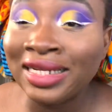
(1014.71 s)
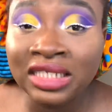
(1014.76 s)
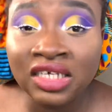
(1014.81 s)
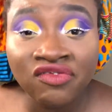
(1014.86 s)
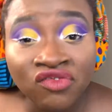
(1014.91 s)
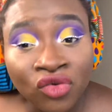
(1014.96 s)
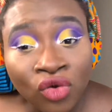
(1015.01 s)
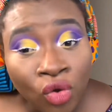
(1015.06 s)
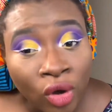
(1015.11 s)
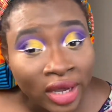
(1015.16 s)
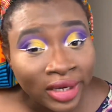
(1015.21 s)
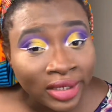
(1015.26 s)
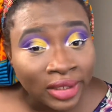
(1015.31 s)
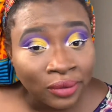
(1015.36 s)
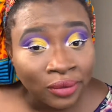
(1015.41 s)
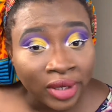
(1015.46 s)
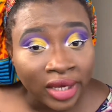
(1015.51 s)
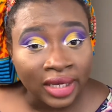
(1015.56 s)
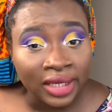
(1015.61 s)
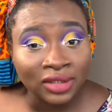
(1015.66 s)
didn't even go
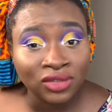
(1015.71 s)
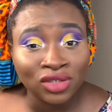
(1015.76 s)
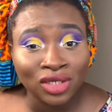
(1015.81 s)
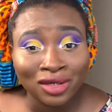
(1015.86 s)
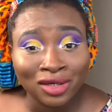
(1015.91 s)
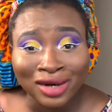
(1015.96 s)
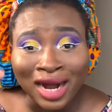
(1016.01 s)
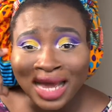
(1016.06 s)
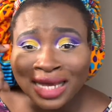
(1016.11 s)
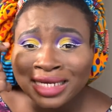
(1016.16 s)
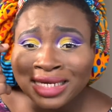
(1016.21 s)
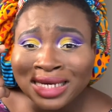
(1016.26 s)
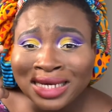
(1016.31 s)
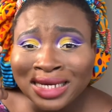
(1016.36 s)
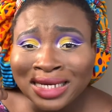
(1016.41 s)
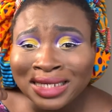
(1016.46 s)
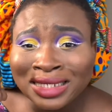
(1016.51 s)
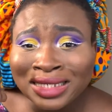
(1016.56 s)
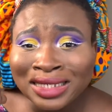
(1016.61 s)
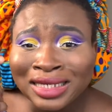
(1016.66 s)
anywhere. It's
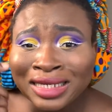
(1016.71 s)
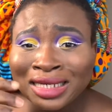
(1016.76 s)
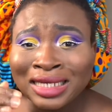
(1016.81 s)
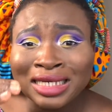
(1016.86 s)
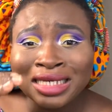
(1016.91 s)
cracking.